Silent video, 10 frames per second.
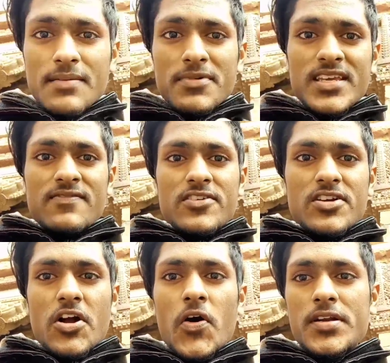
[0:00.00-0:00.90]
Let me give you the
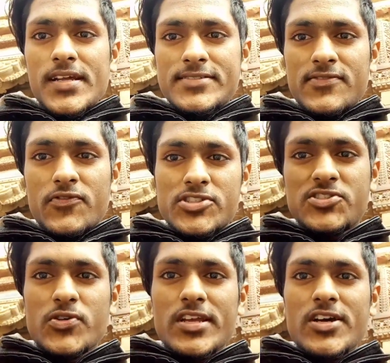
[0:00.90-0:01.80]
context of what's
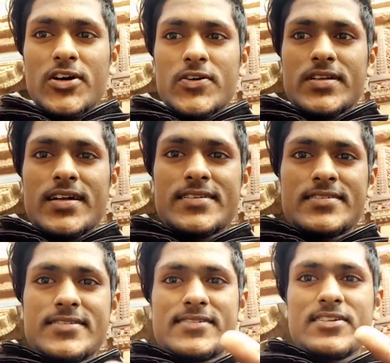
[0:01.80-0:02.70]
going on under
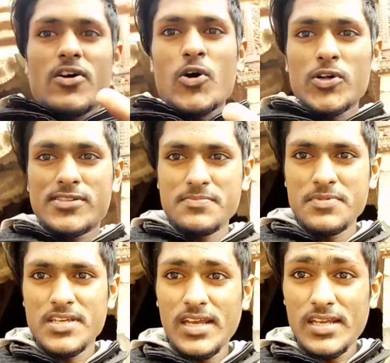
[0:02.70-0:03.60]
this awesome
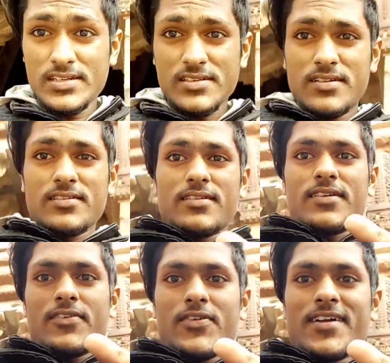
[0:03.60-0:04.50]
gate,
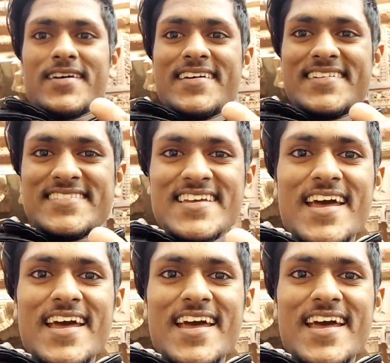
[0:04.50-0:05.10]
right?